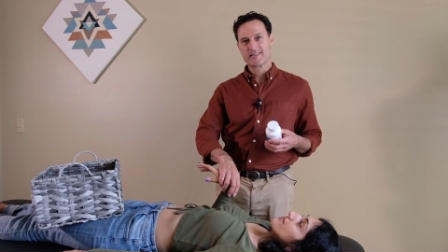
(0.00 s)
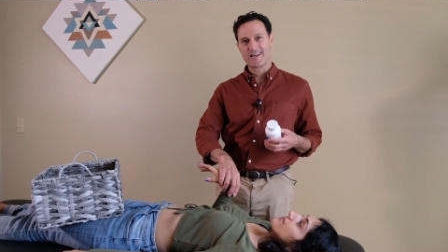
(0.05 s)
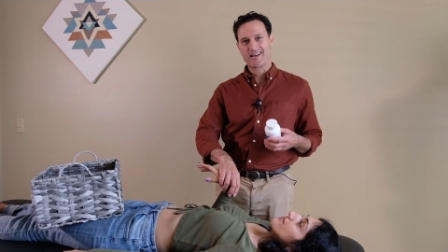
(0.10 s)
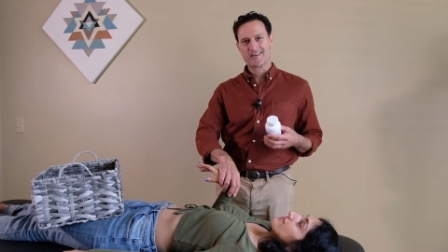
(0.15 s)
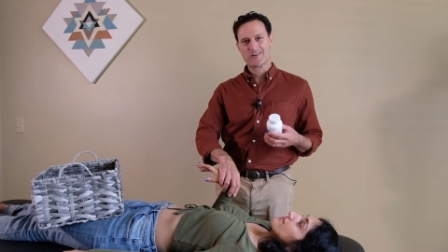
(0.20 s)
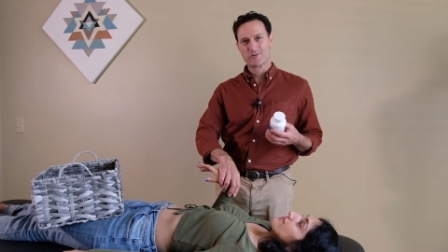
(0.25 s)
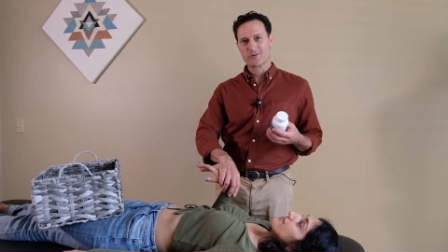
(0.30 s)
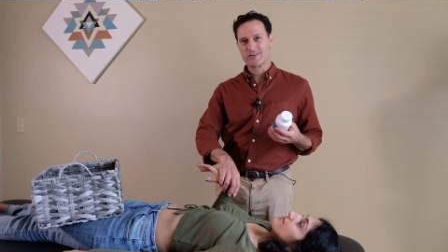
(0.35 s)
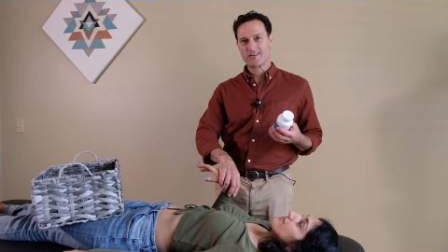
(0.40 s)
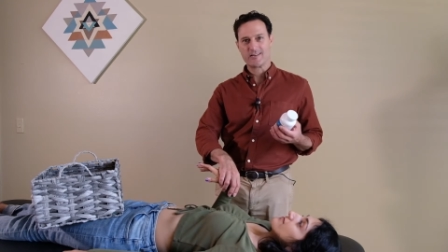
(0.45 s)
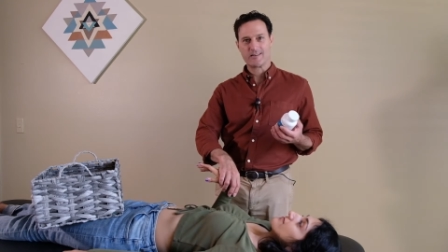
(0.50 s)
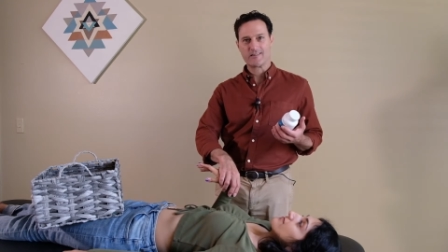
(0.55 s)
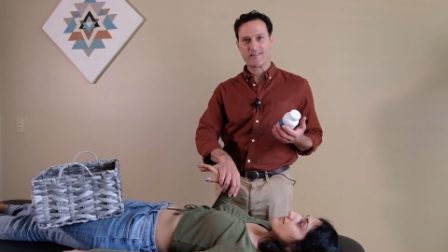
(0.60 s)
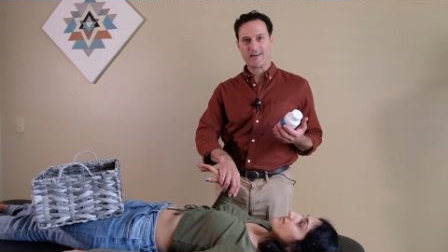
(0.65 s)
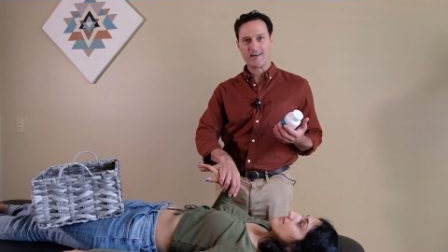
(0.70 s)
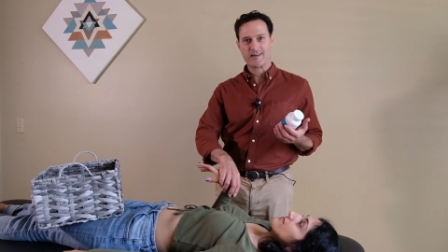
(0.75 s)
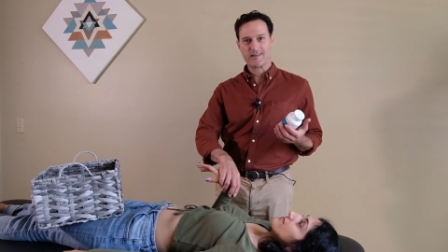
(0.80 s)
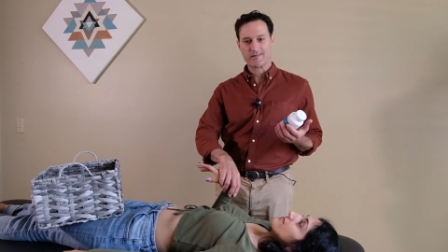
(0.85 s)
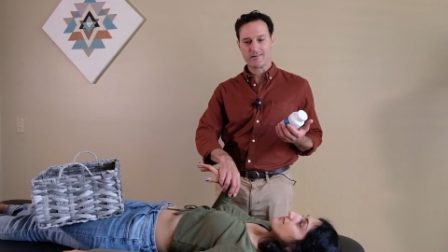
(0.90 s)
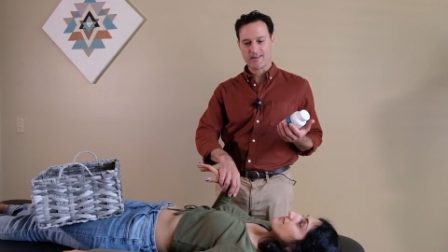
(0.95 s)
I don't need
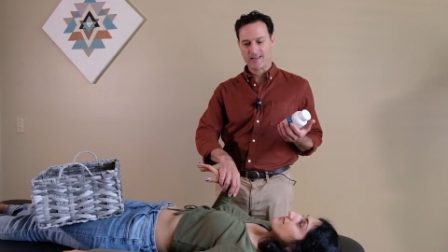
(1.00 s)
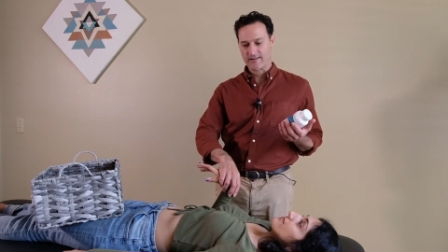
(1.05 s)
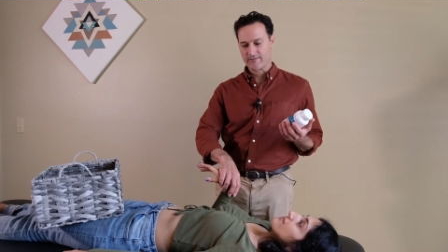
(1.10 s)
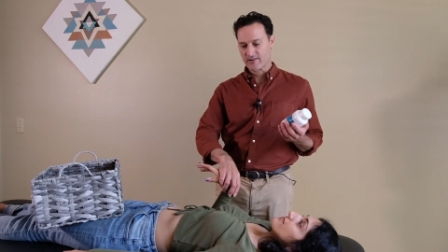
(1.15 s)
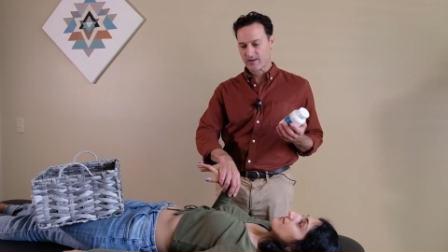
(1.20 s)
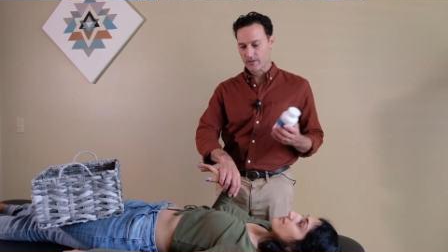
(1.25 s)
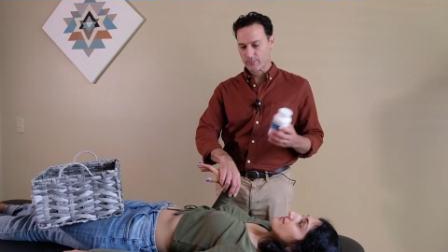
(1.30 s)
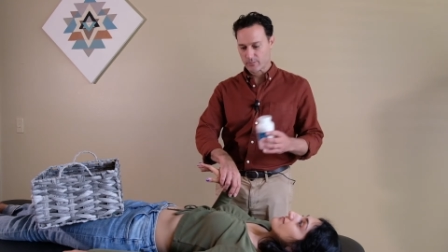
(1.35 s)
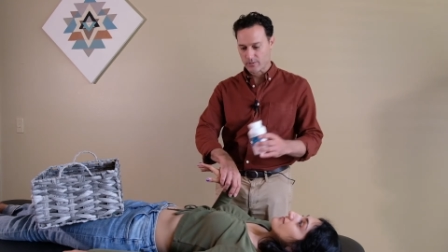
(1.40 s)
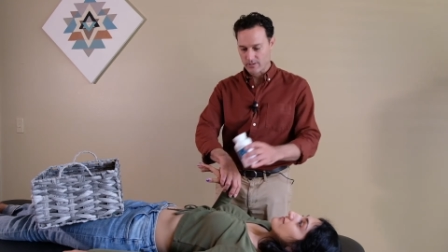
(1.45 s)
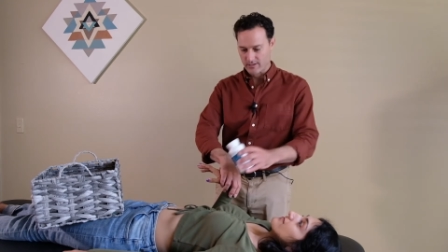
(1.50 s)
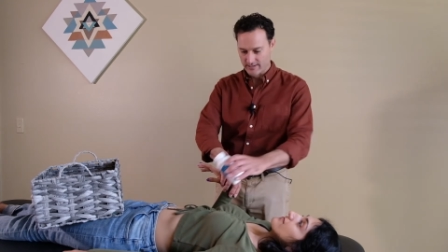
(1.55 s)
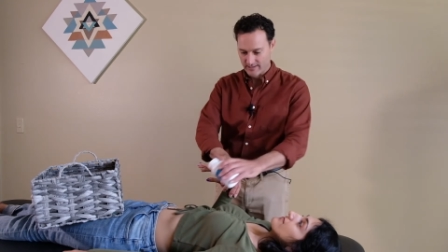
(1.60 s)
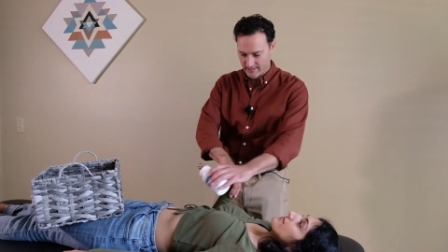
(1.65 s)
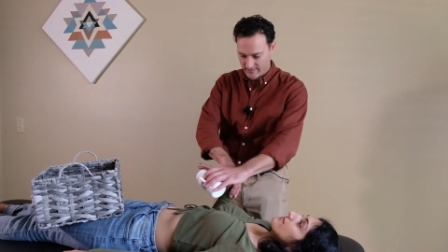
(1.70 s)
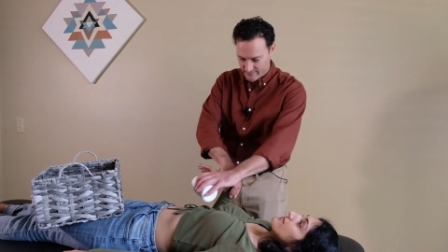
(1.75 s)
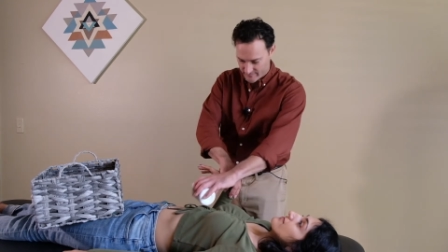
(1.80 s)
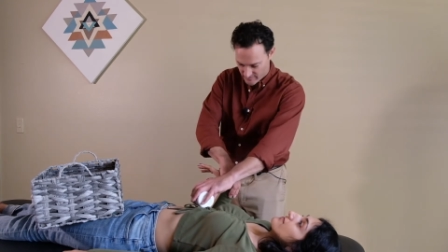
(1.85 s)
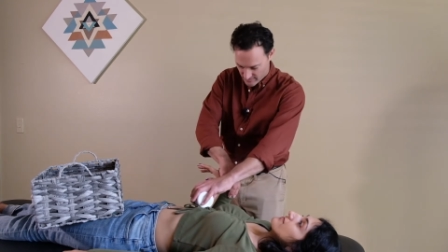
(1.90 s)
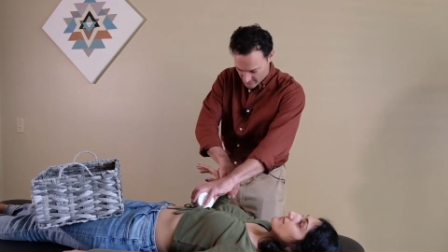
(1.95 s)
that. I've got plenty
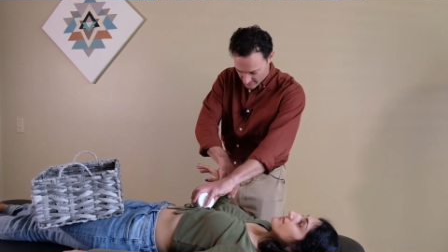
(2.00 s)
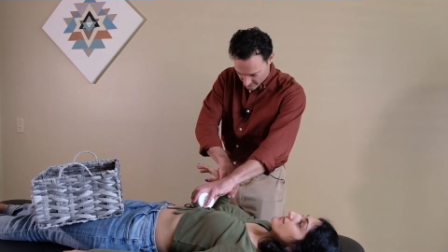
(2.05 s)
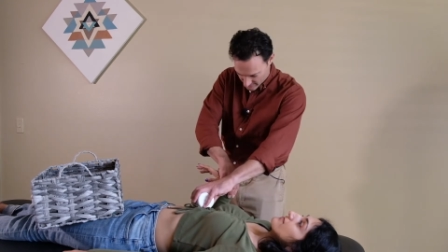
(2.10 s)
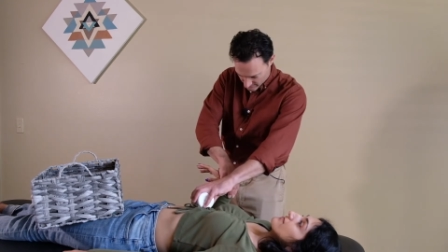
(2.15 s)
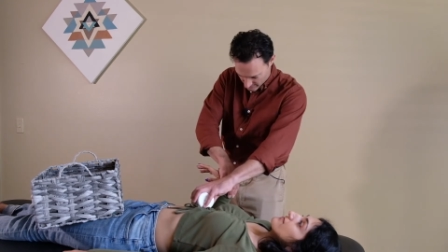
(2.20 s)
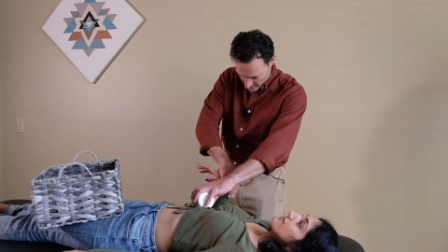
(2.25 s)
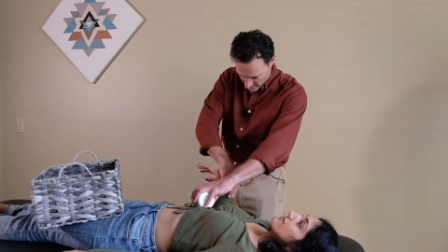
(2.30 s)
of that.